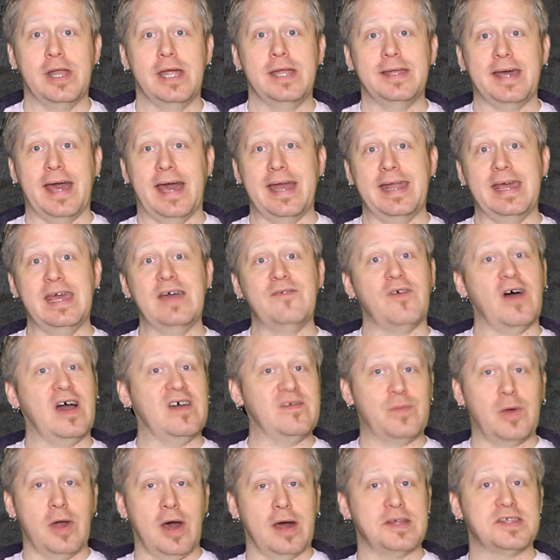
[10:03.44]
it, and if
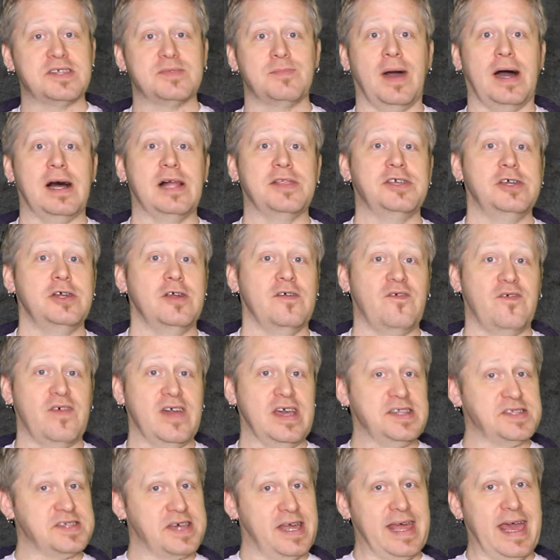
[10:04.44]
I've brought a smile to your
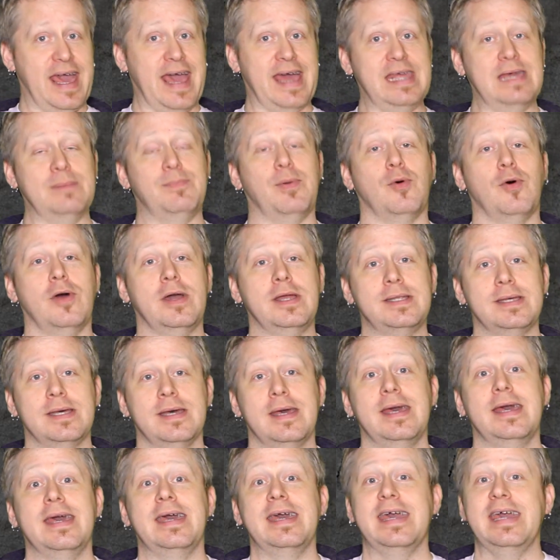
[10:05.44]
face at any point,
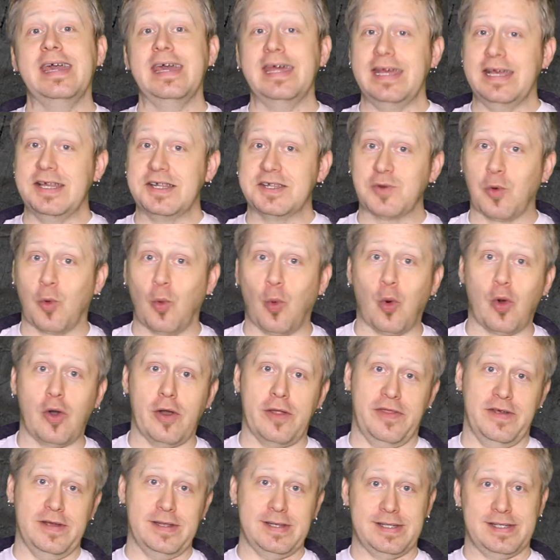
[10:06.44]
it is
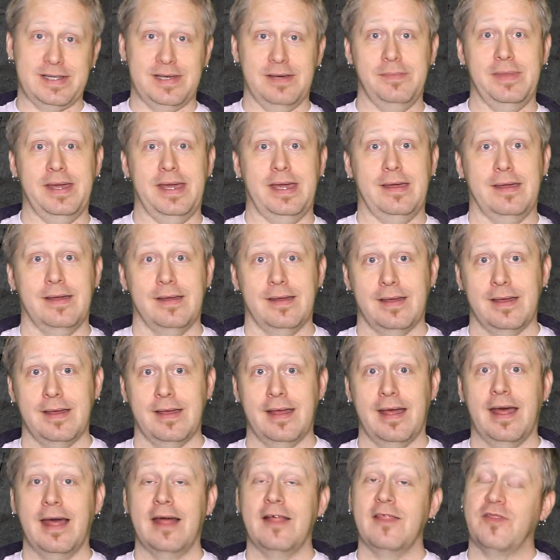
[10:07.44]
worth it to me.
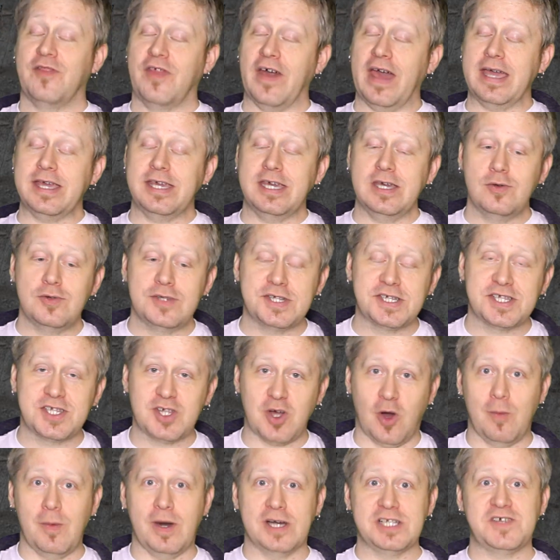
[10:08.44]
Thank you
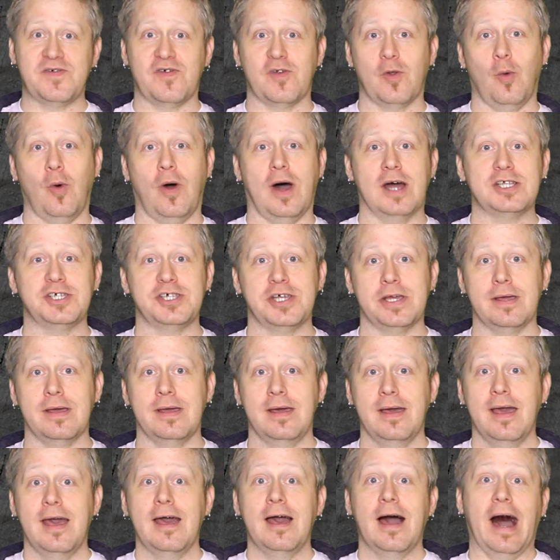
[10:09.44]
so much for watching
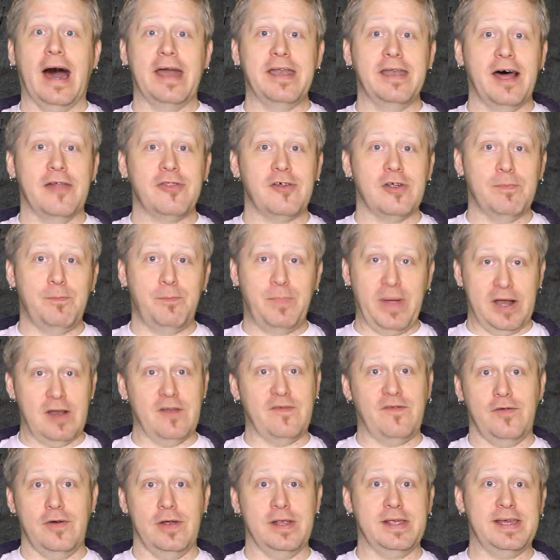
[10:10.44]
another
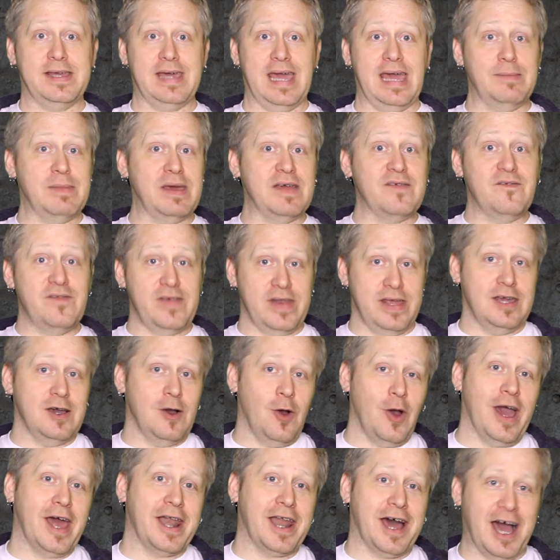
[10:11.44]
Barefoot Gaming video,
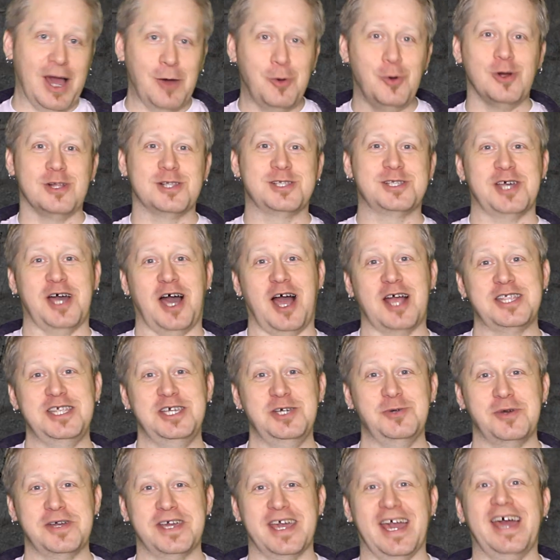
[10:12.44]
and I will talk to
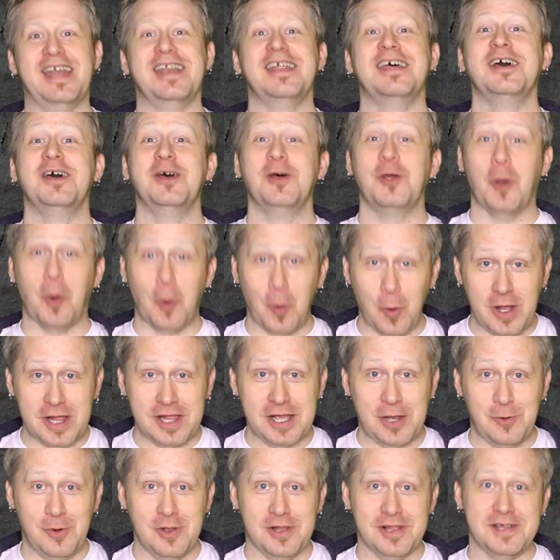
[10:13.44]
you again
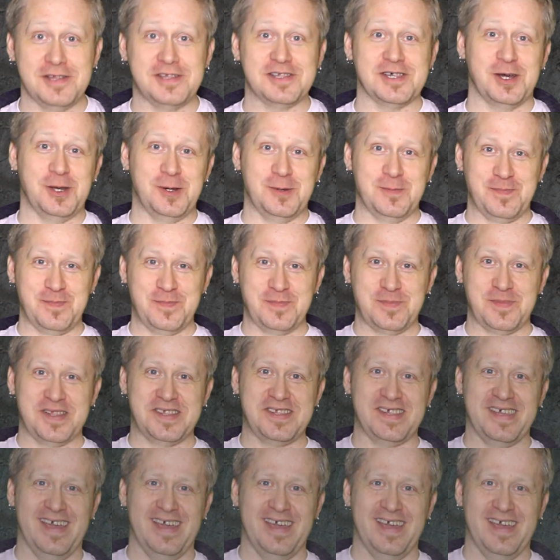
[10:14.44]
really, really soon. See